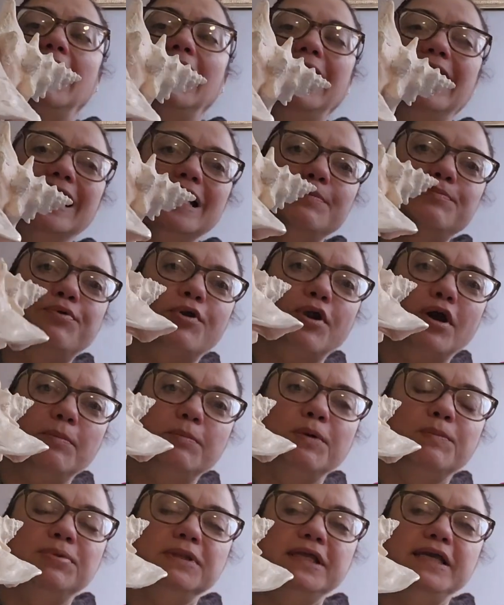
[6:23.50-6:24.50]
I
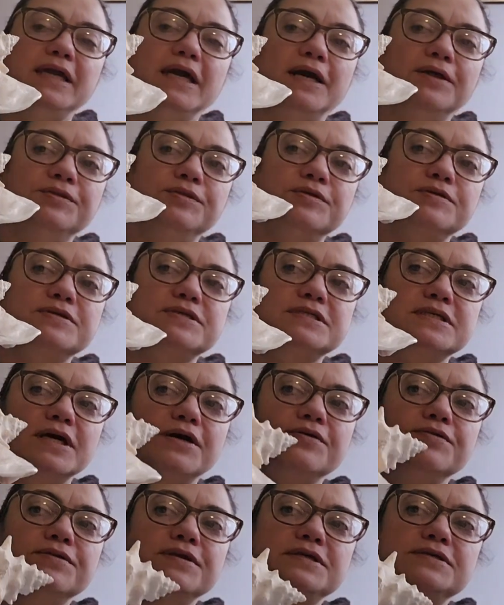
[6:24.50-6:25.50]
probably
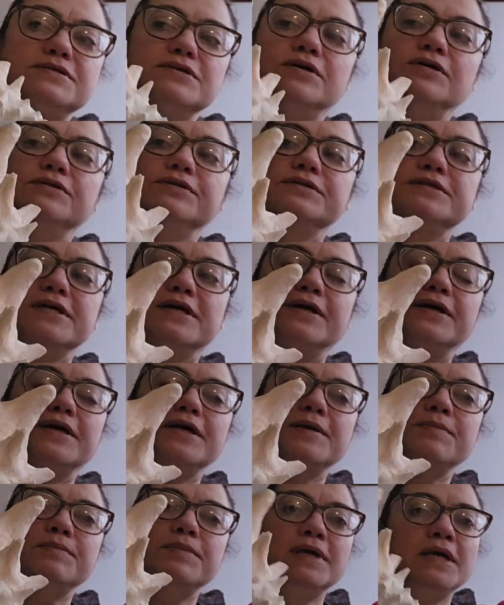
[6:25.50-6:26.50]
undersell these all the
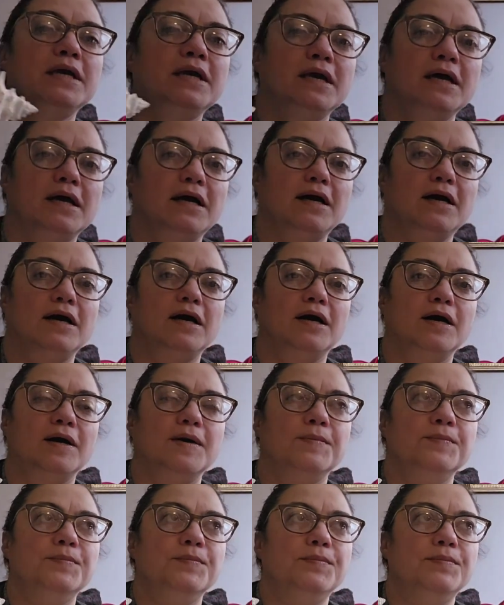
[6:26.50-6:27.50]
time.
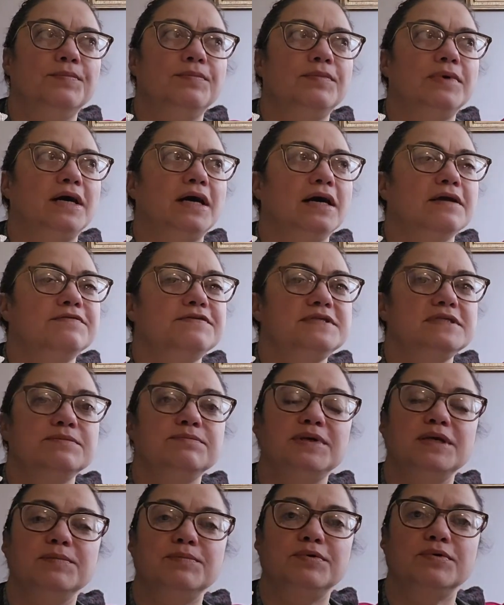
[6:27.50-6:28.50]
I've seen
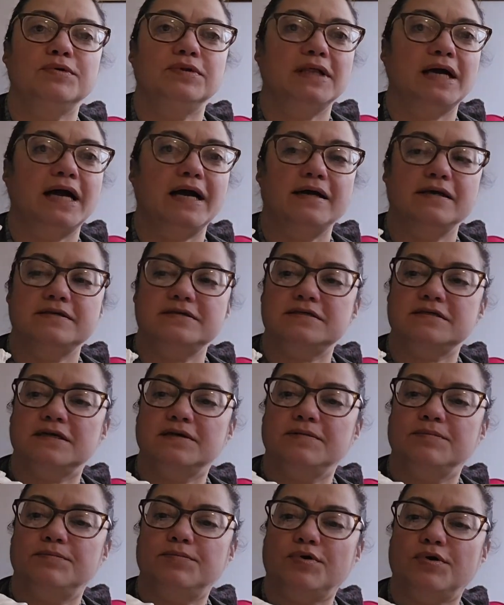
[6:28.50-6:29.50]
people ask
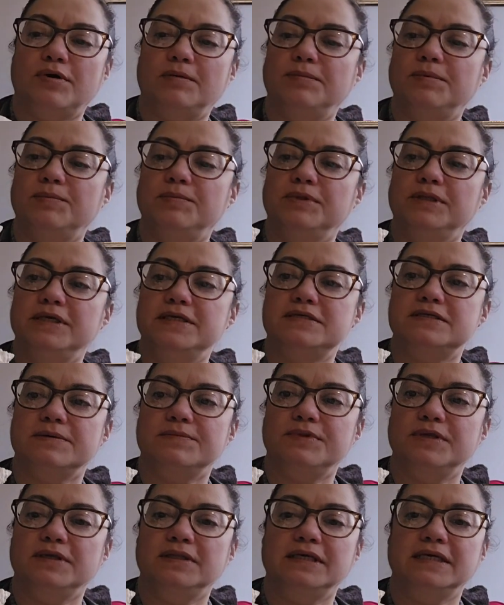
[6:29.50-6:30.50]
probably
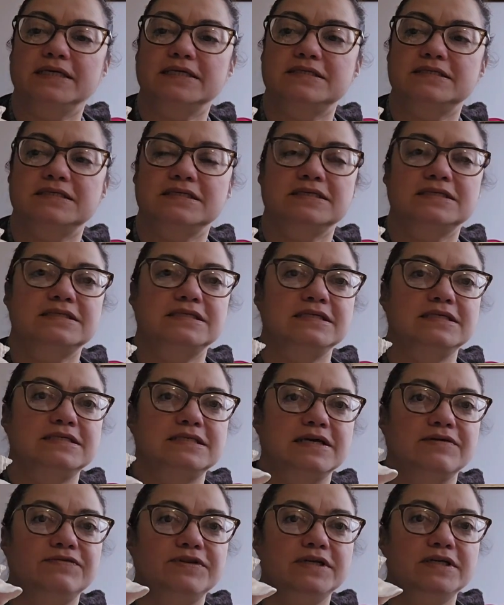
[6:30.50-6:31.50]
something like $60,
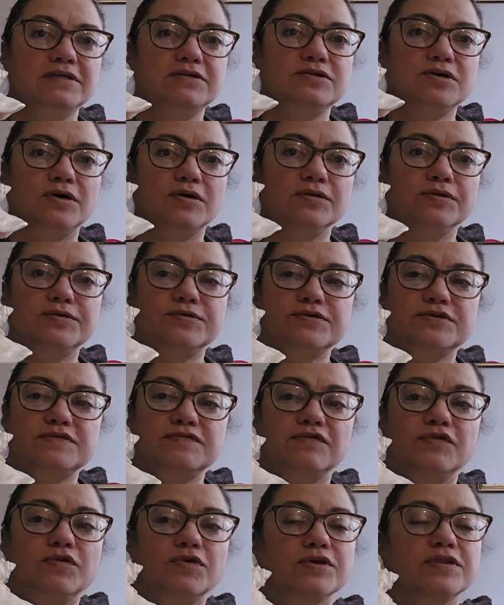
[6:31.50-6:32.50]
$70
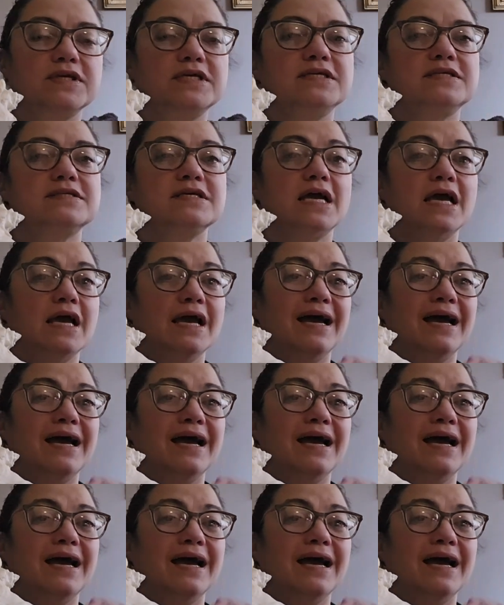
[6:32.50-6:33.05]
for these.